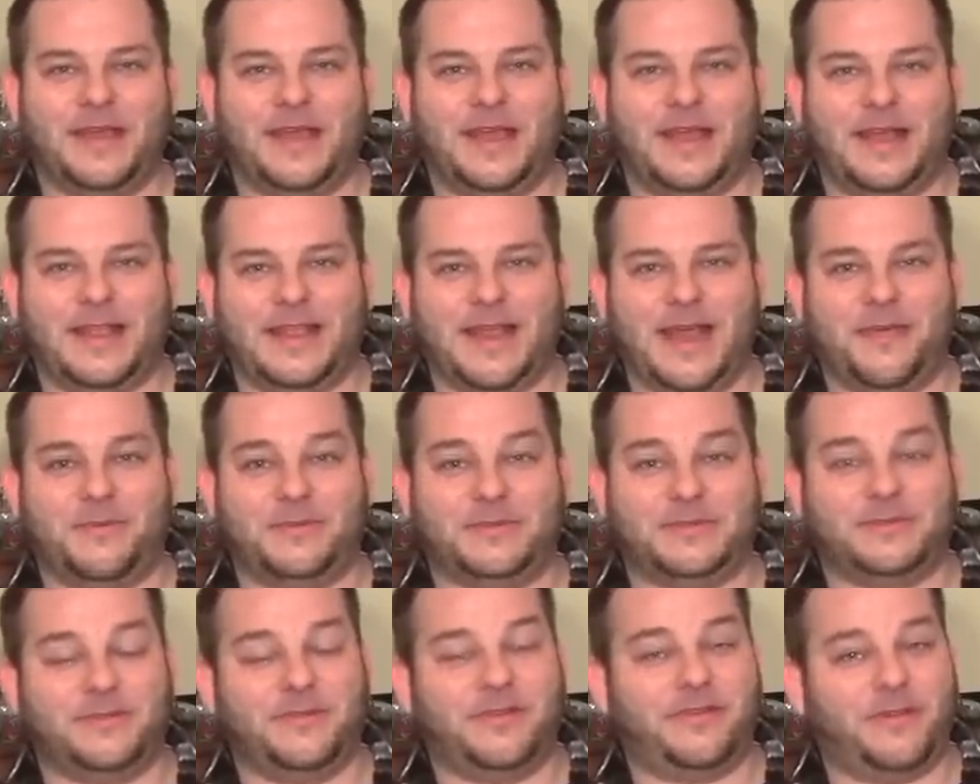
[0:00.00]
And that
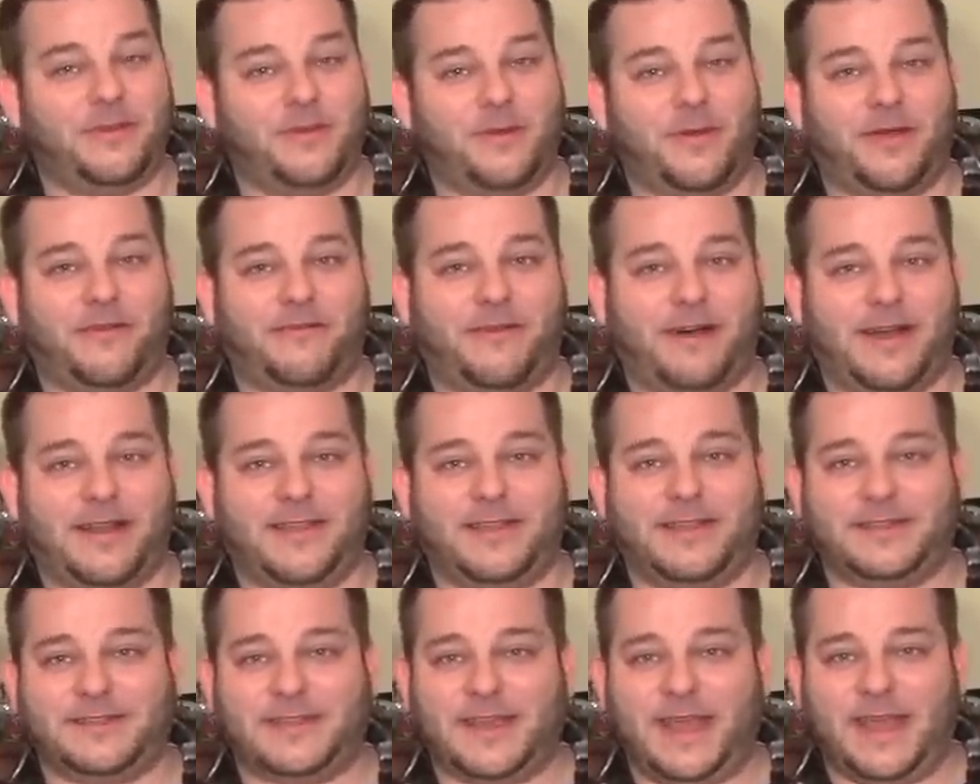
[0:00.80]
was really where a lot of
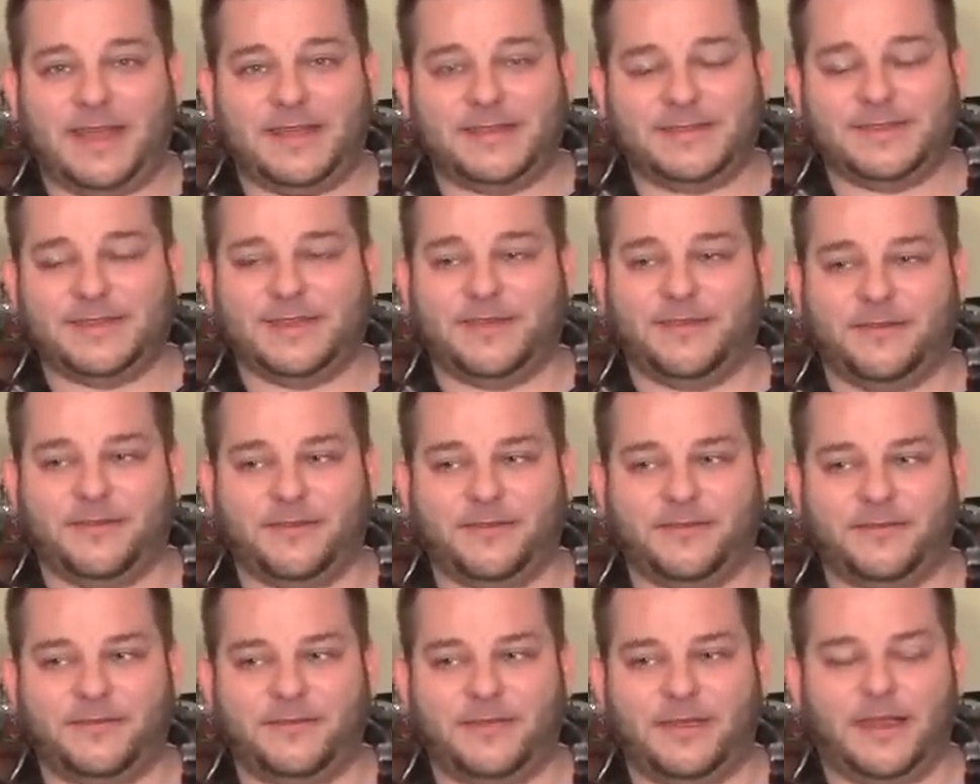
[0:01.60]
the tank
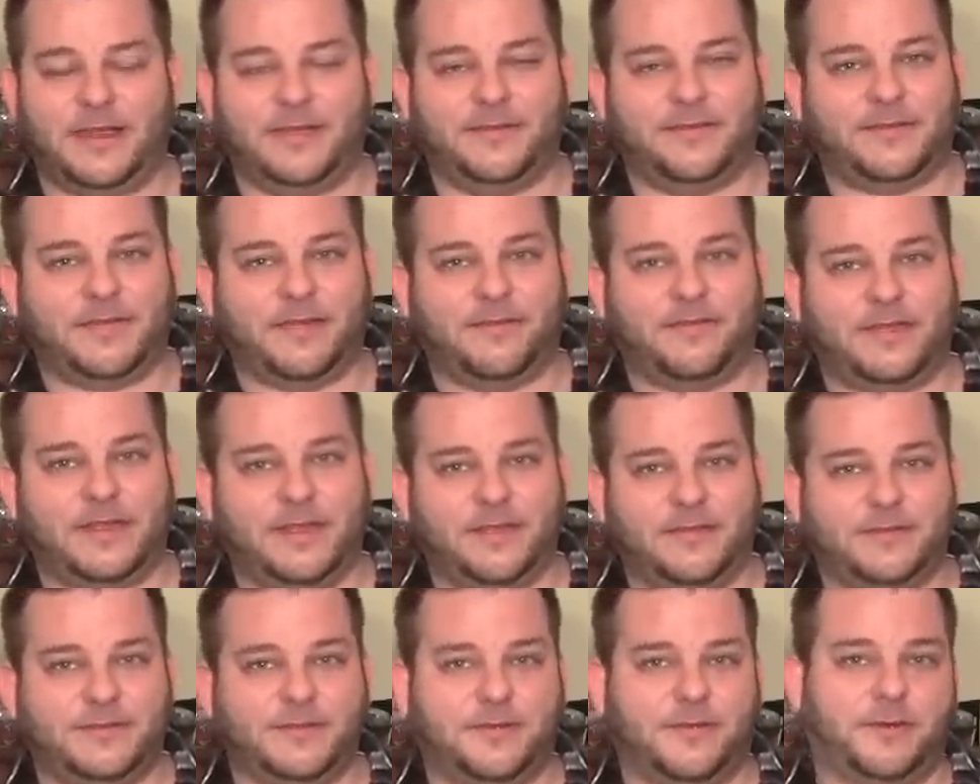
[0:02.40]
skills and stuff that he
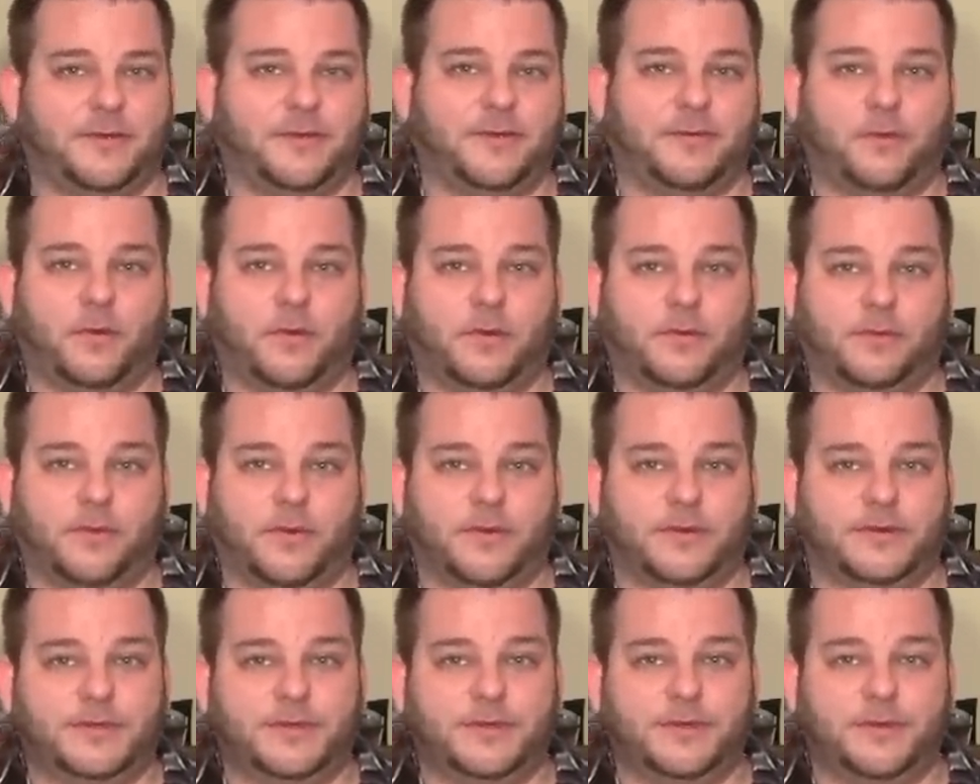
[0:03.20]
used during World War
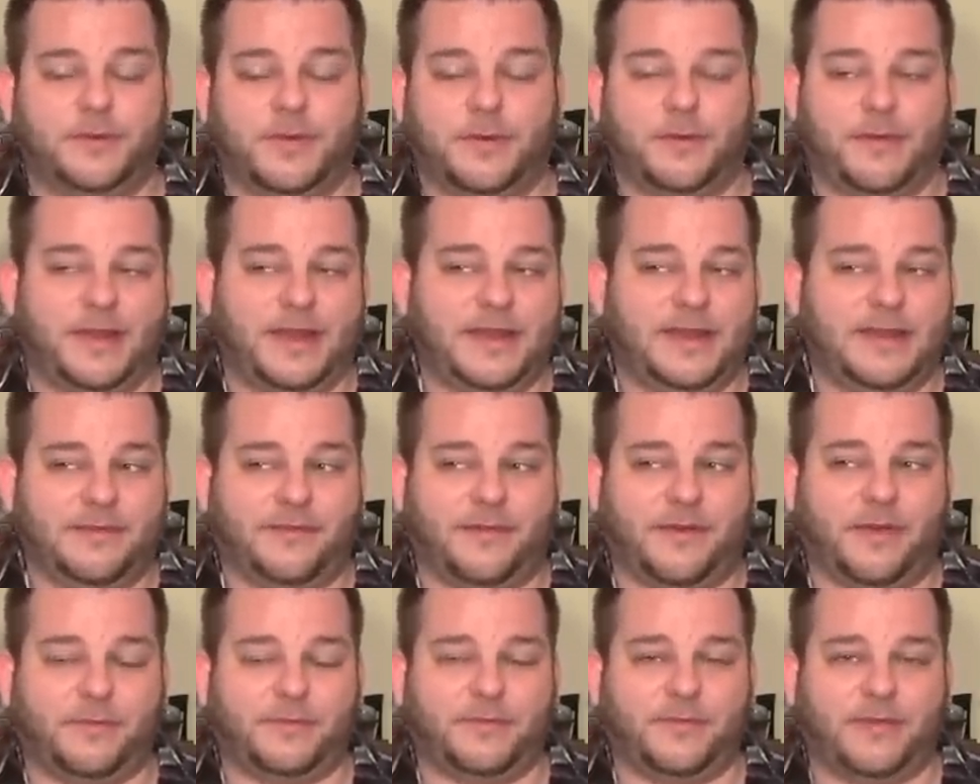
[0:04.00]
II, I mean, he
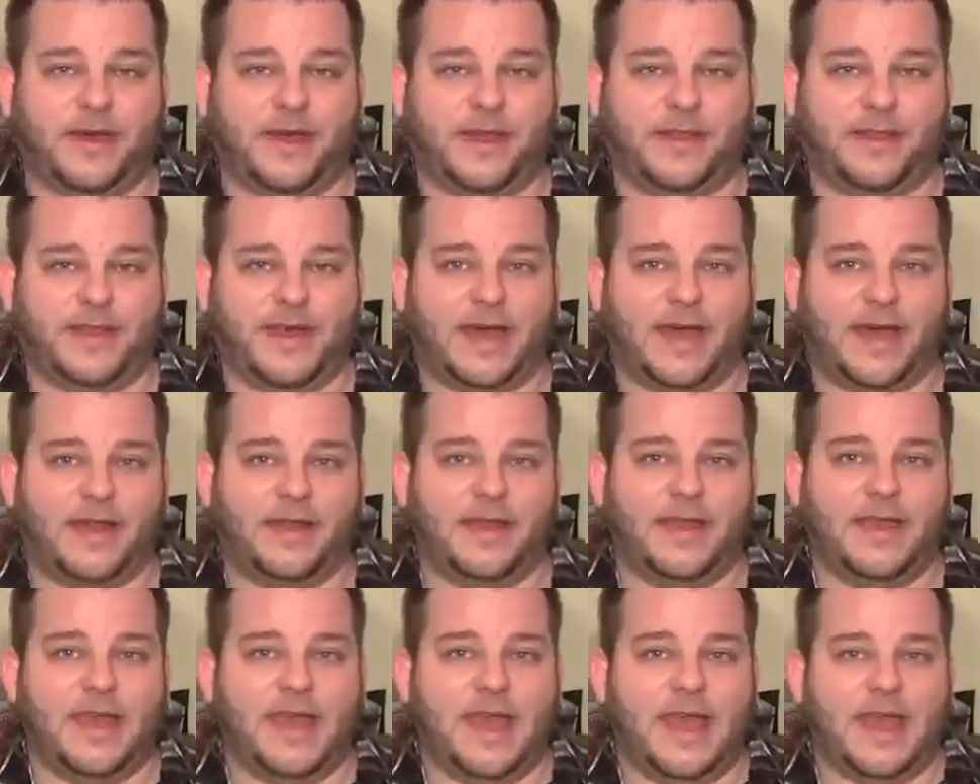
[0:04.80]
developed a lot of that.
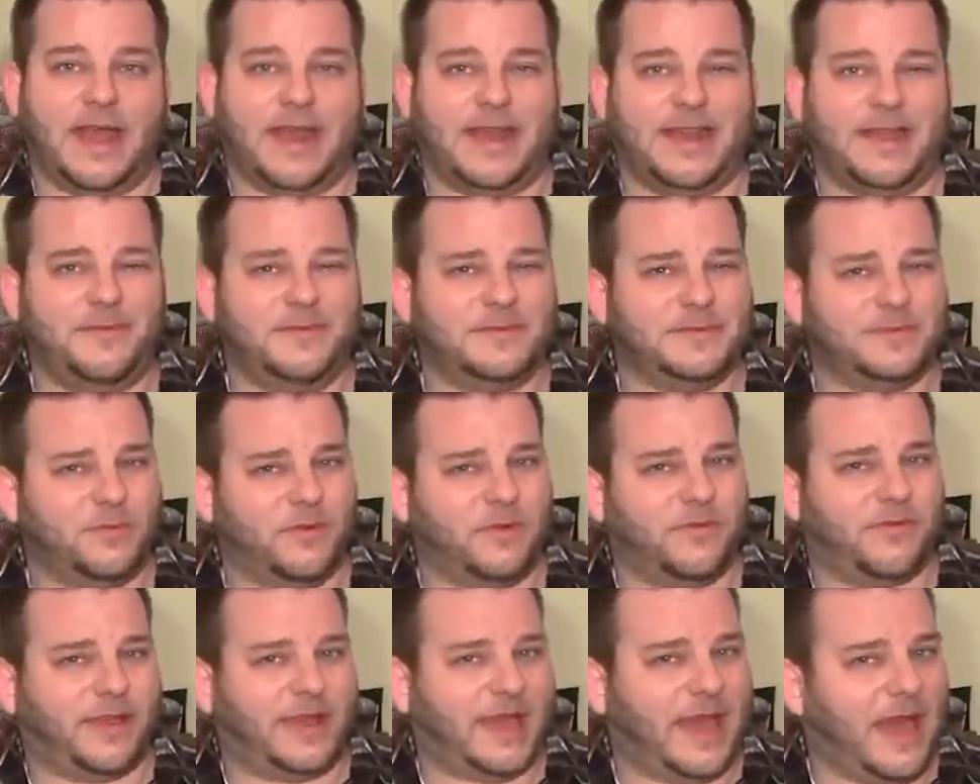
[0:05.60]
And he was more
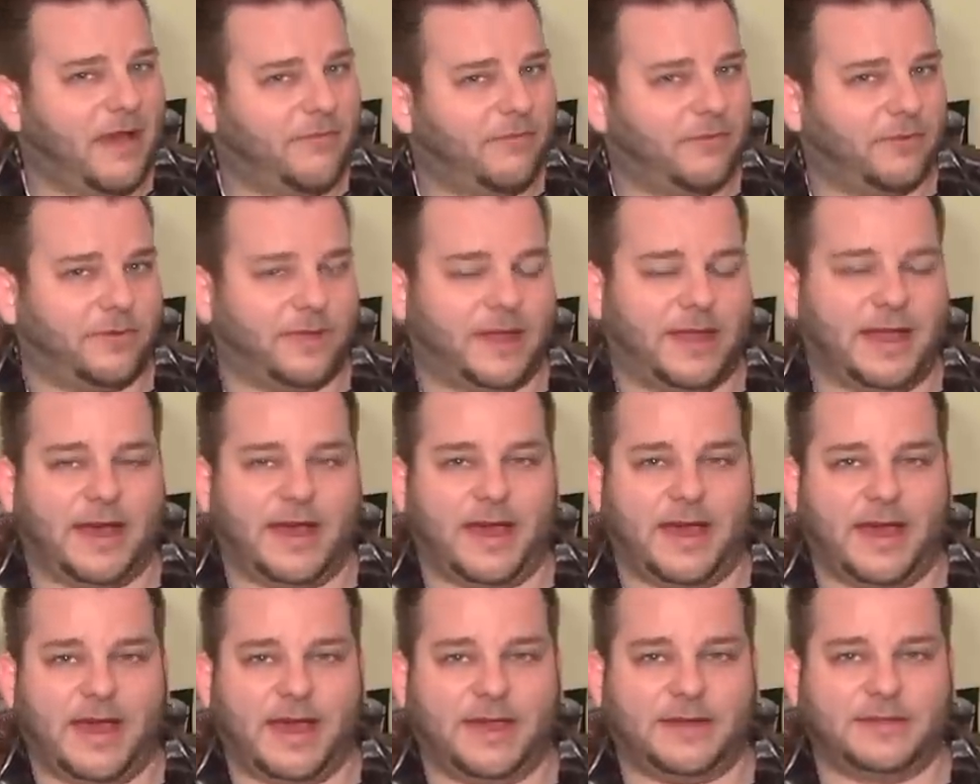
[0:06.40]
of a cavalry guy,
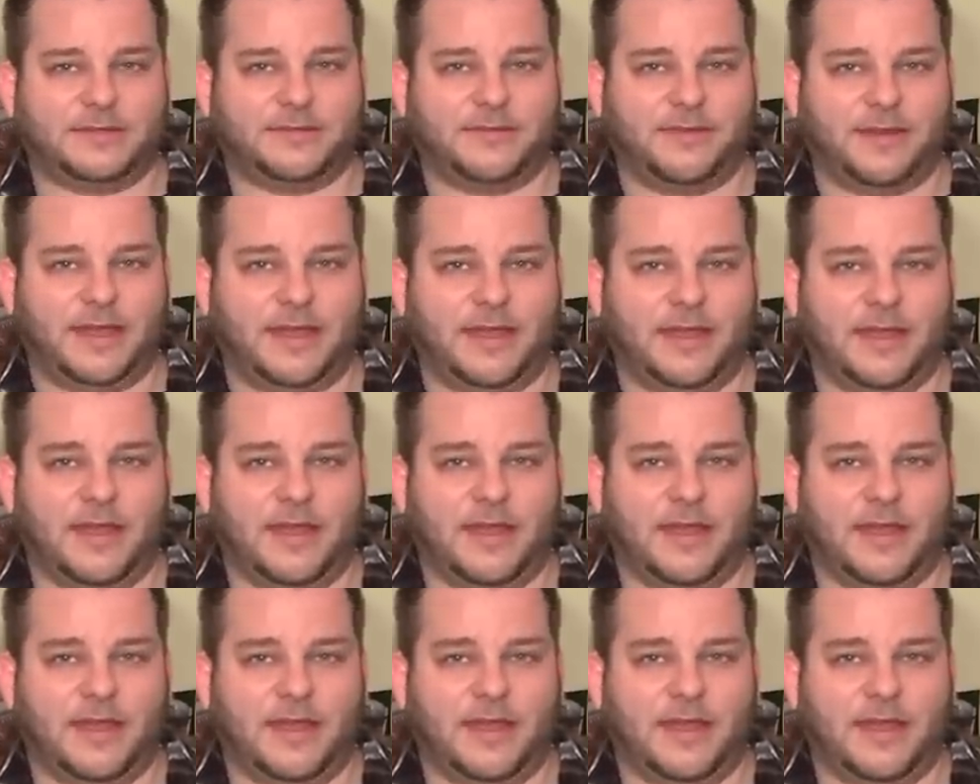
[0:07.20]
actually